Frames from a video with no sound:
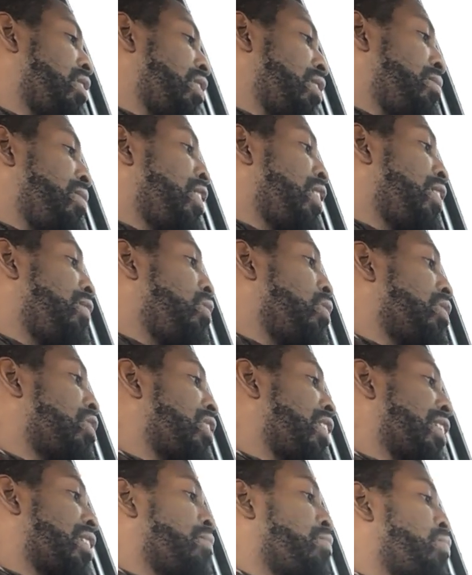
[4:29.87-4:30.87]
Let me give you a
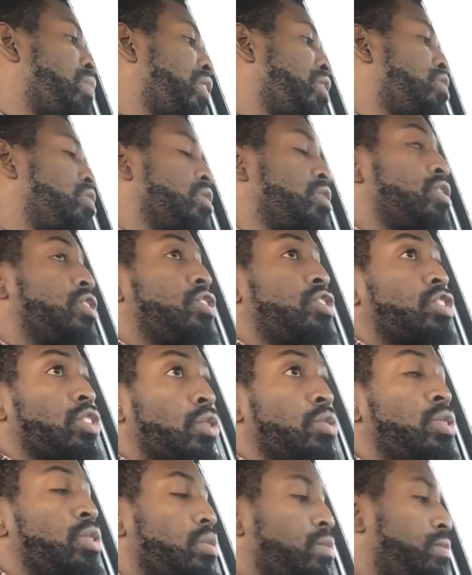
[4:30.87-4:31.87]
second picture to
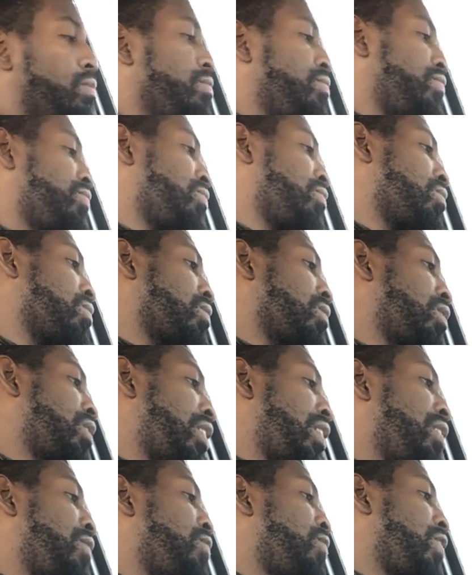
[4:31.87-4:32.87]
show you.
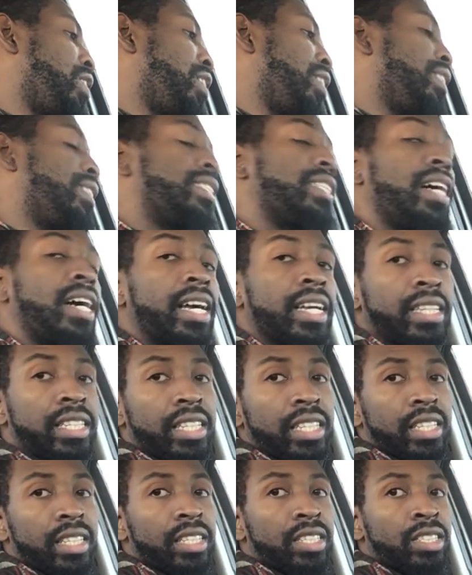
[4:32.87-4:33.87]
The infinity sign
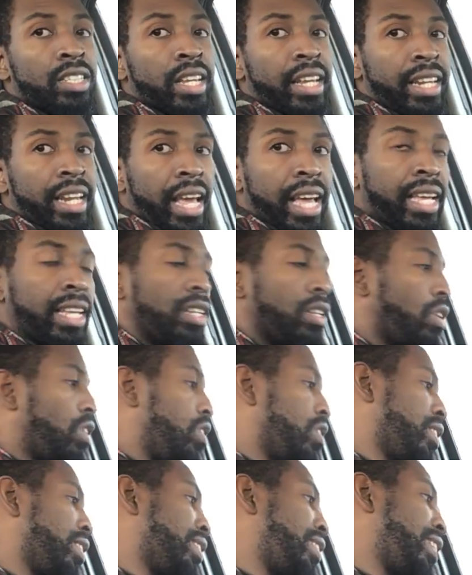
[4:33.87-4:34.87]
is an 8
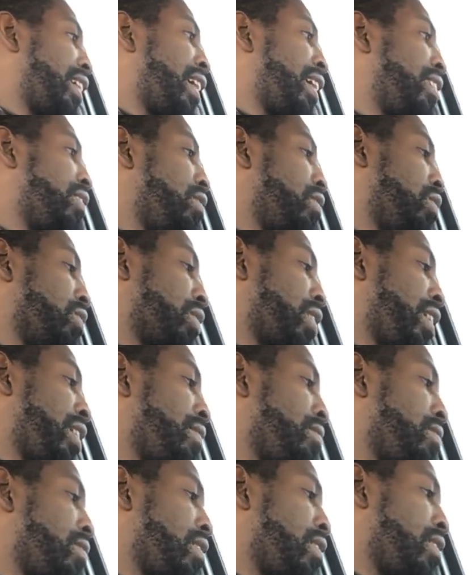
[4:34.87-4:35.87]
on its side, okay?